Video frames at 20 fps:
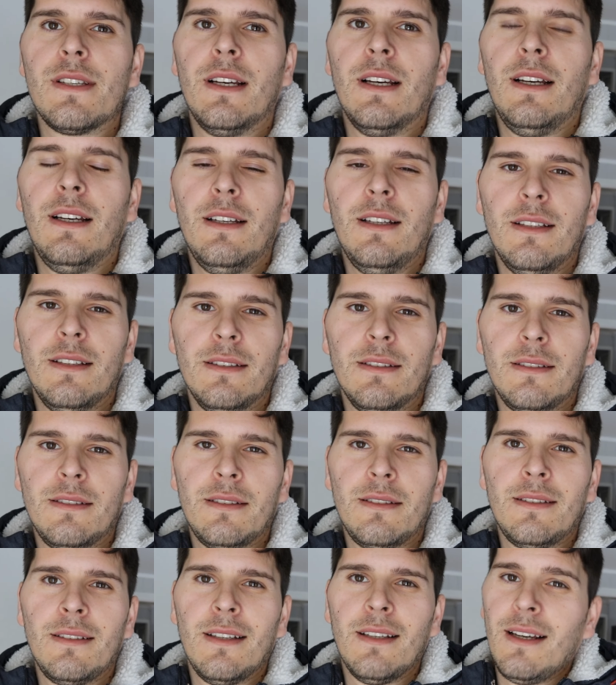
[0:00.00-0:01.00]
And
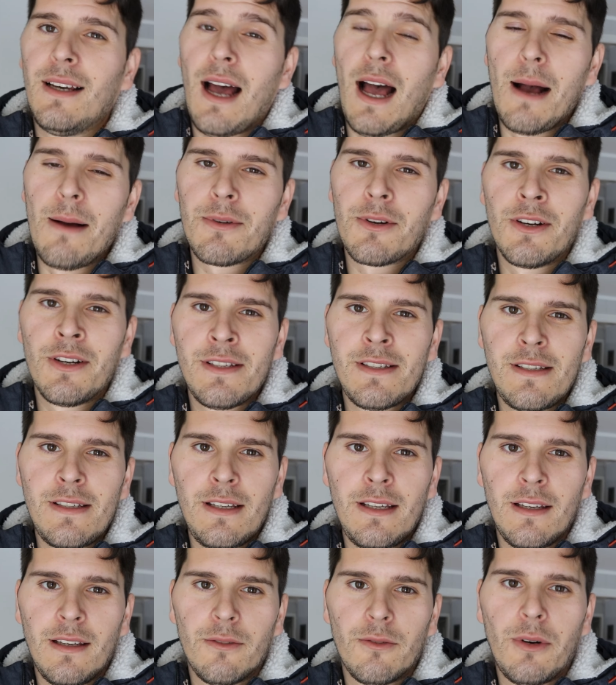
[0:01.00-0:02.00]
I'm gonna
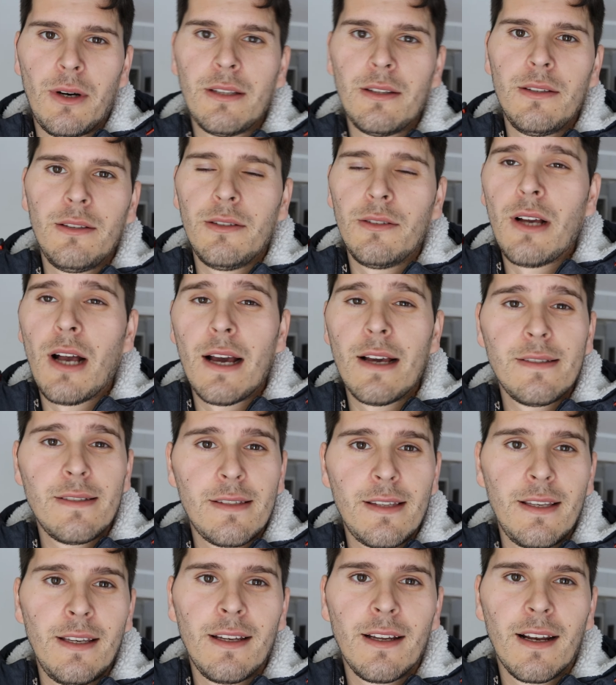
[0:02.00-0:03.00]
see. What do you guys
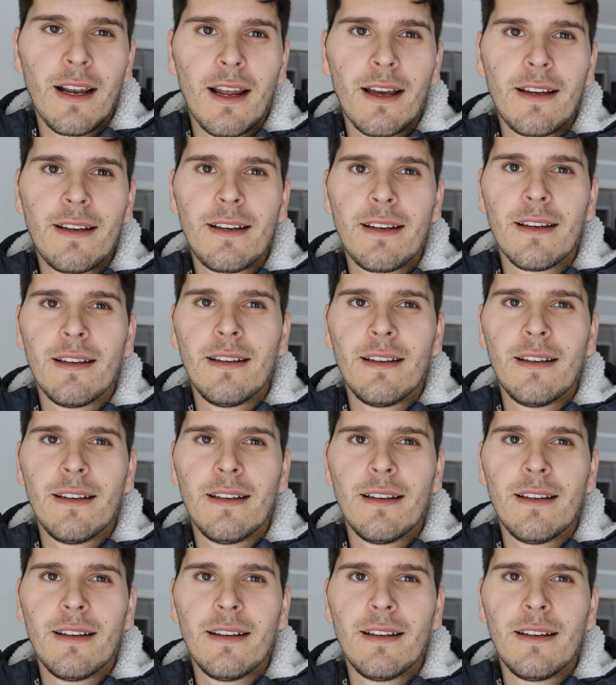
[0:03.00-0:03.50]
think? Like,